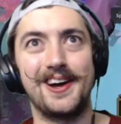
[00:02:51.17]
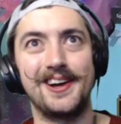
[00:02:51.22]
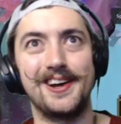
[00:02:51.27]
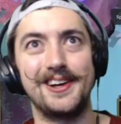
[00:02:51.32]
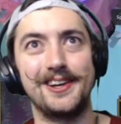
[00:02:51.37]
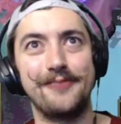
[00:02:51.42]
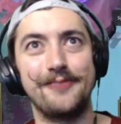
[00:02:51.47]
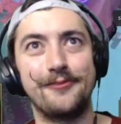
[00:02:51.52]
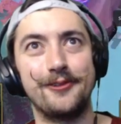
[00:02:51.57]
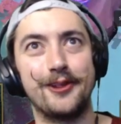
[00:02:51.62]

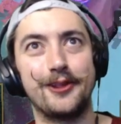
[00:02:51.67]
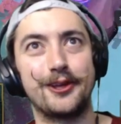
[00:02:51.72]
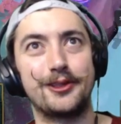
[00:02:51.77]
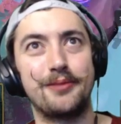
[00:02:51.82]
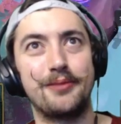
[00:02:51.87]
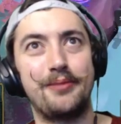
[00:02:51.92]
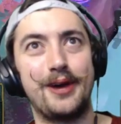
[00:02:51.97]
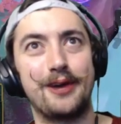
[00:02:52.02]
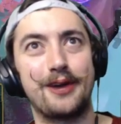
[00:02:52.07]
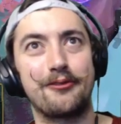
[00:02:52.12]
if you like
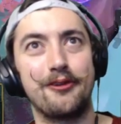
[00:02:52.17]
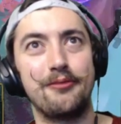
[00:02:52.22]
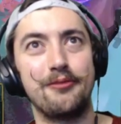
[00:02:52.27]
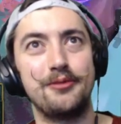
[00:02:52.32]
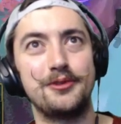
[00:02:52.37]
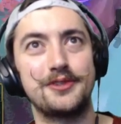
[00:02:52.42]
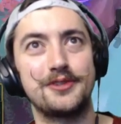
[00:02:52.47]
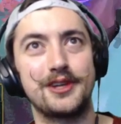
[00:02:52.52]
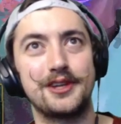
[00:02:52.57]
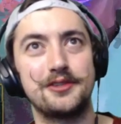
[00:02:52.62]
the background
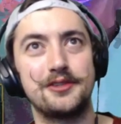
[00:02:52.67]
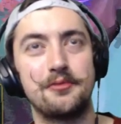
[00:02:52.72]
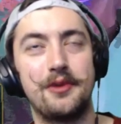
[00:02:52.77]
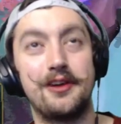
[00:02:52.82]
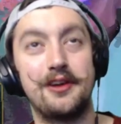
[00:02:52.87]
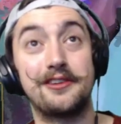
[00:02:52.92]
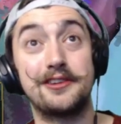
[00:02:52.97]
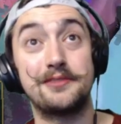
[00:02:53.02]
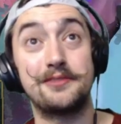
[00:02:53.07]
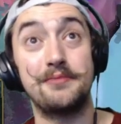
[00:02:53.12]
music as
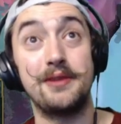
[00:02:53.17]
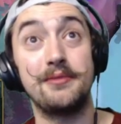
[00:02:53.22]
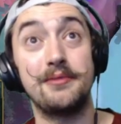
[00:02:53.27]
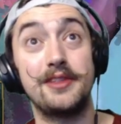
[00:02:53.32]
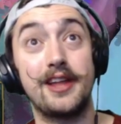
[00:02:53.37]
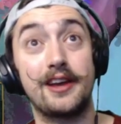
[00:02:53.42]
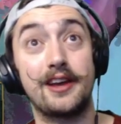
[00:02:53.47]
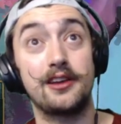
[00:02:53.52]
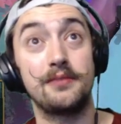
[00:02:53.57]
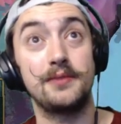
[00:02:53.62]
well, because maybe
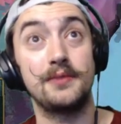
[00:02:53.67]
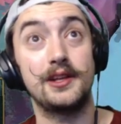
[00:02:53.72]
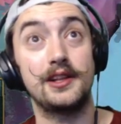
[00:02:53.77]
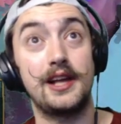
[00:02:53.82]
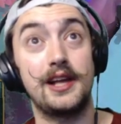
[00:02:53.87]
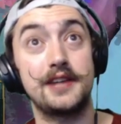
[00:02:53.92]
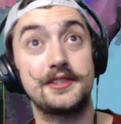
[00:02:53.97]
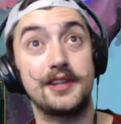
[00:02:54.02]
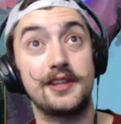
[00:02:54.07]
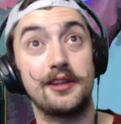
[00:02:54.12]
that could be a
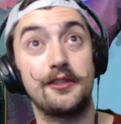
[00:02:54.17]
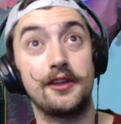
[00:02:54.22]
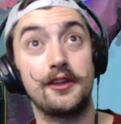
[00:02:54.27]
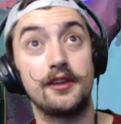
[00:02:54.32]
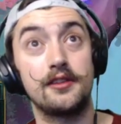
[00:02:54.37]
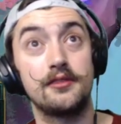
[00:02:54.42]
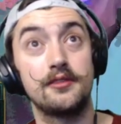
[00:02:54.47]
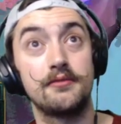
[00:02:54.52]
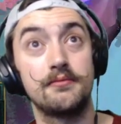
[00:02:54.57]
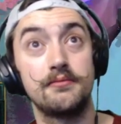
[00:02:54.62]
lasting
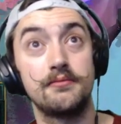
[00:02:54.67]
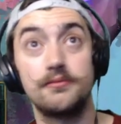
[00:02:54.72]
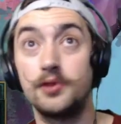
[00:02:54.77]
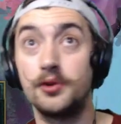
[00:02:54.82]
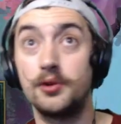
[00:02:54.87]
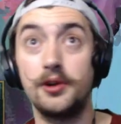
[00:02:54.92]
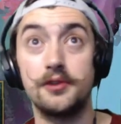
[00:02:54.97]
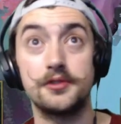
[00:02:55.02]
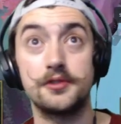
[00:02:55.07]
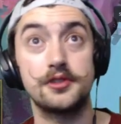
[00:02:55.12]
thing.
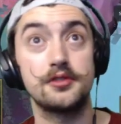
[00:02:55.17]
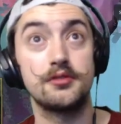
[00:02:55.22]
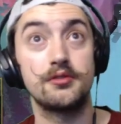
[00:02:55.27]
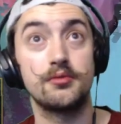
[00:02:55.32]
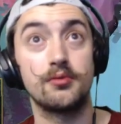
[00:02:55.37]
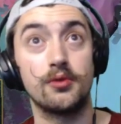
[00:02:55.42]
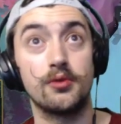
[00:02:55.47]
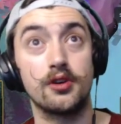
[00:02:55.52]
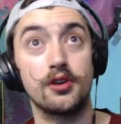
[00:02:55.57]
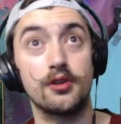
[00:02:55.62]
Who knows?
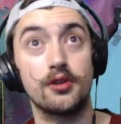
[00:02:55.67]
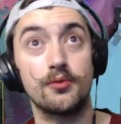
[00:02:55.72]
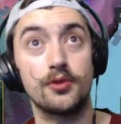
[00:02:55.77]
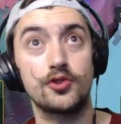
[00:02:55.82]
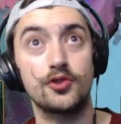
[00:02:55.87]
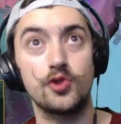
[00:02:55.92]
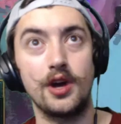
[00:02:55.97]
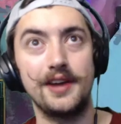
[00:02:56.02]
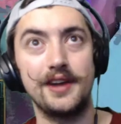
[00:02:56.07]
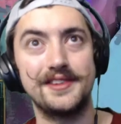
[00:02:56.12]
We're
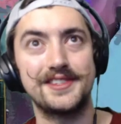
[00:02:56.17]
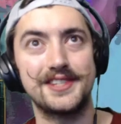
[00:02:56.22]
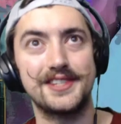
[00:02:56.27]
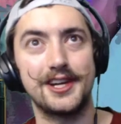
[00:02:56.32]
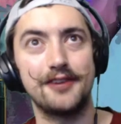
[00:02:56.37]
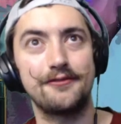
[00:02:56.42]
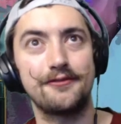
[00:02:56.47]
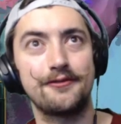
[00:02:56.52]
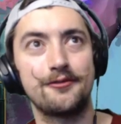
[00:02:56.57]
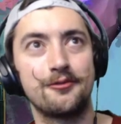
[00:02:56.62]
trying
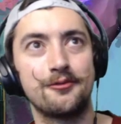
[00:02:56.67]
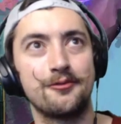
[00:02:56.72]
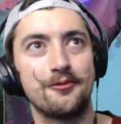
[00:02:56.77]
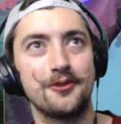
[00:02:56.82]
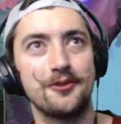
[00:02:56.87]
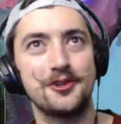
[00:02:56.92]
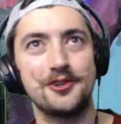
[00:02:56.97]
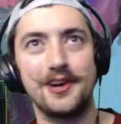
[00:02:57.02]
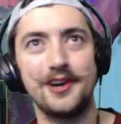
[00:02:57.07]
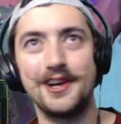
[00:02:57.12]
stuff.
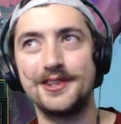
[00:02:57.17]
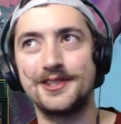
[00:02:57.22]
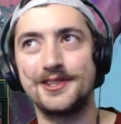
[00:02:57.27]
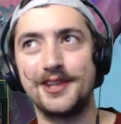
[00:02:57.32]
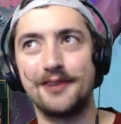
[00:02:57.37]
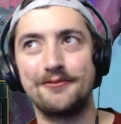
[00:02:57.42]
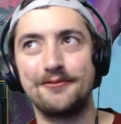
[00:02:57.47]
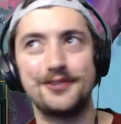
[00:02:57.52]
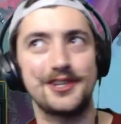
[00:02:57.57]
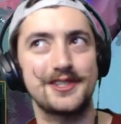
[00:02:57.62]
We're trying
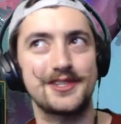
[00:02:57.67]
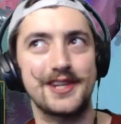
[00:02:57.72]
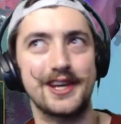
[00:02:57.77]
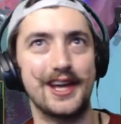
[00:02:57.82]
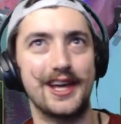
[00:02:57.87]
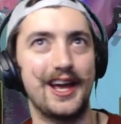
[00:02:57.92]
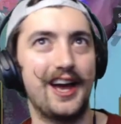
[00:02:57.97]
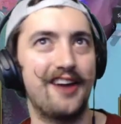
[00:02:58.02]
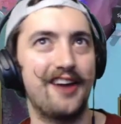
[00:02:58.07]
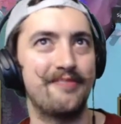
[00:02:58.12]
stuff. Just
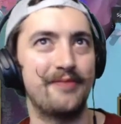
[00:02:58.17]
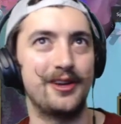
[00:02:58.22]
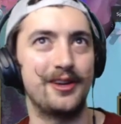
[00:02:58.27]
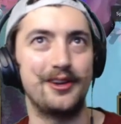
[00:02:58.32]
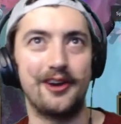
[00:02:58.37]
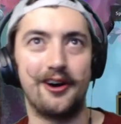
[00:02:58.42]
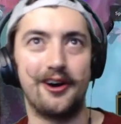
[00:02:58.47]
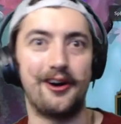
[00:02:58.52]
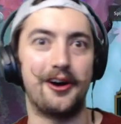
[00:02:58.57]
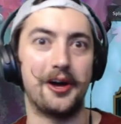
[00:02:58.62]
like I have
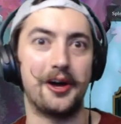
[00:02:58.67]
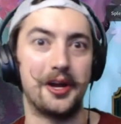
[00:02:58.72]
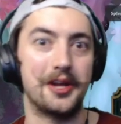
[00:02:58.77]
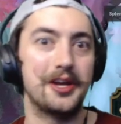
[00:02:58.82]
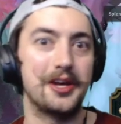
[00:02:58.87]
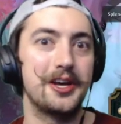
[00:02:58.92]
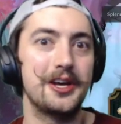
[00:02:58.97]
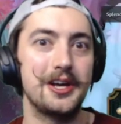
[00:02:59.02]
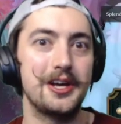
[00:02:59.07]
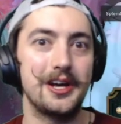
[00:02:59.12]
been on
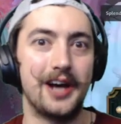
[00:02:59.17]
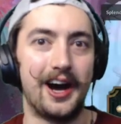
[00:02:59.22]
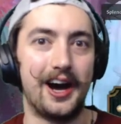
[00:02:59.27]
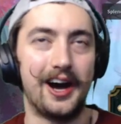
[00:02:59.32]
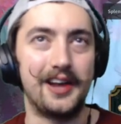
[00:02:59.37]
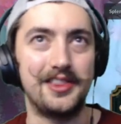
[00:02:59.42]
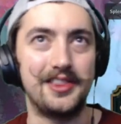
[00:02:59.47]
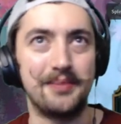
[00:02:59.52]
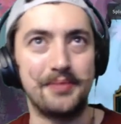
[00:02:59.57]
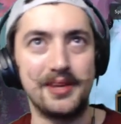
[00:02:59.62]

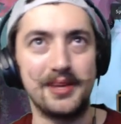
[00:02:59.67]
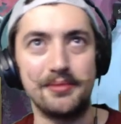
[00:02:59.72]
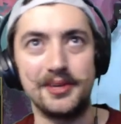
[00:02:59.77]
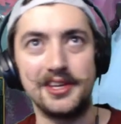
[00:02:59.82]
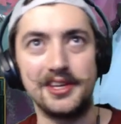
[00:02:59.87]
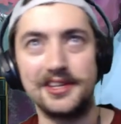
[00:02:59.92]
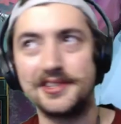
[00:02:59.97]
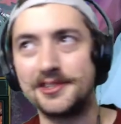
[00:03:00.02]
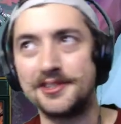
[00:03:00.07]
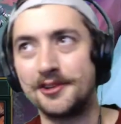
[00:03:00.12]
the
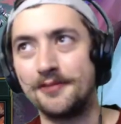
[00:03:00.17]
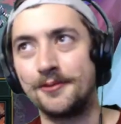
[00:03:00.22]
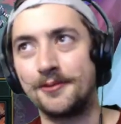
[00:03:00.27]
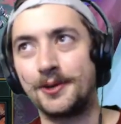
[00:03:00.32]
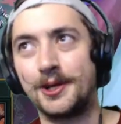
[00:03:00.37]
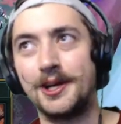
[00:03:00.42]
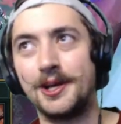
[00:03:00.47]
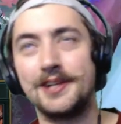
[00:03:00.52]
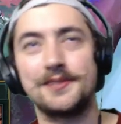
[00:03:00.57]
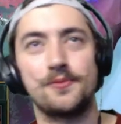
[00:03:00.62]
PBE server,
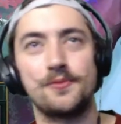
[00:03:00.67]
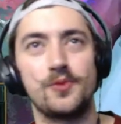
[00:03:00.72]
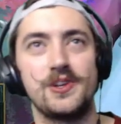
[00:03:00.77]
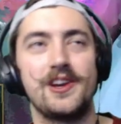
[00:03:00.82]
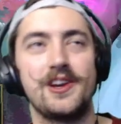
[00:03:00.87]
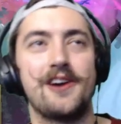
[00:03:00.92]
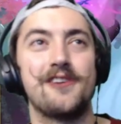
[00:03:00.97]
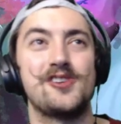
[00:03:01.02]
guys, we are